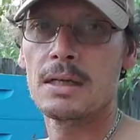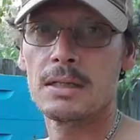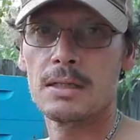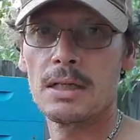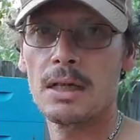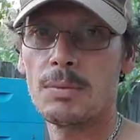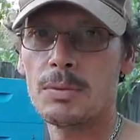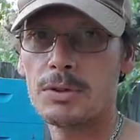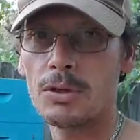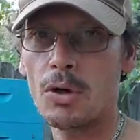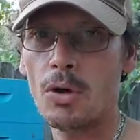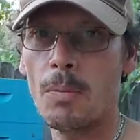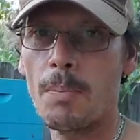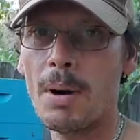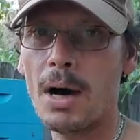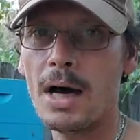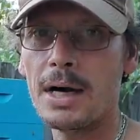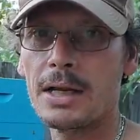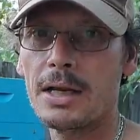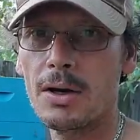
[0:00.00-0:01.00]
did with the whole
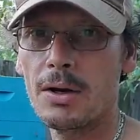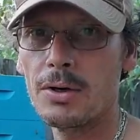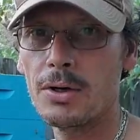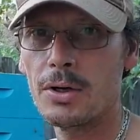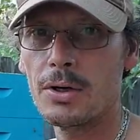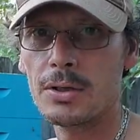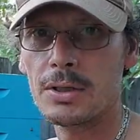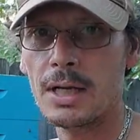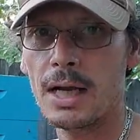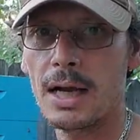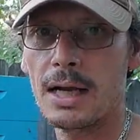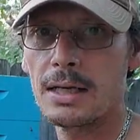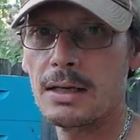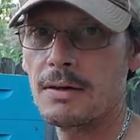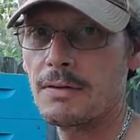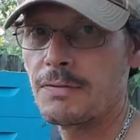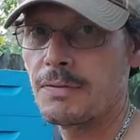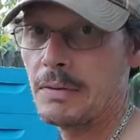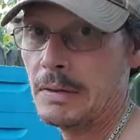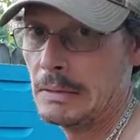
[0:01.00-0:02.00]
body odor kind
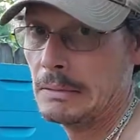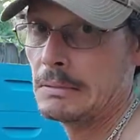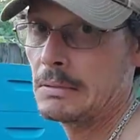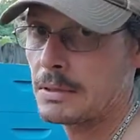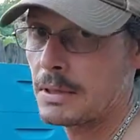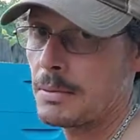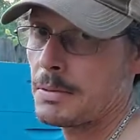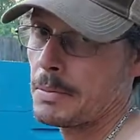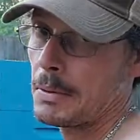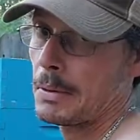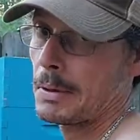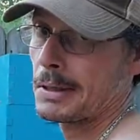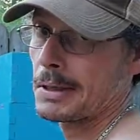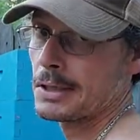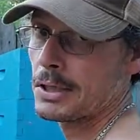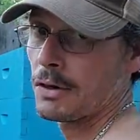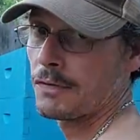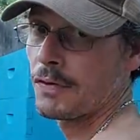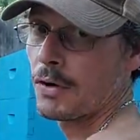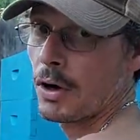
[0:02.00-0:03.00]
of. Seems to be working
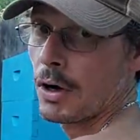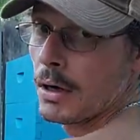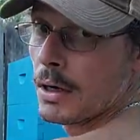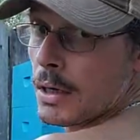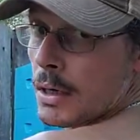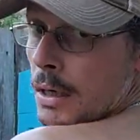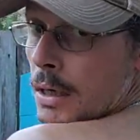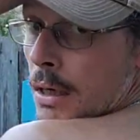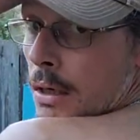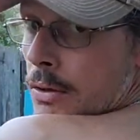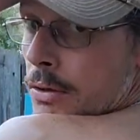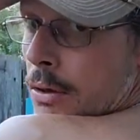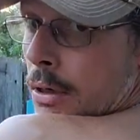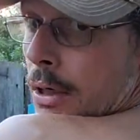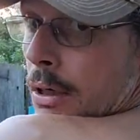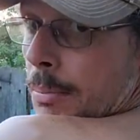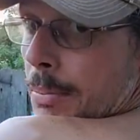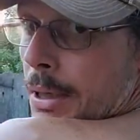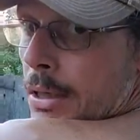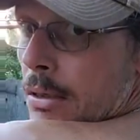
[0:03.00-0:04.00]
so far. Turning
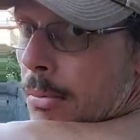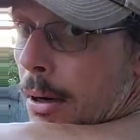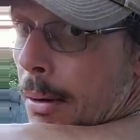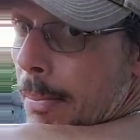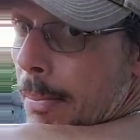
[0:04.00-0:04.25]
the bees on my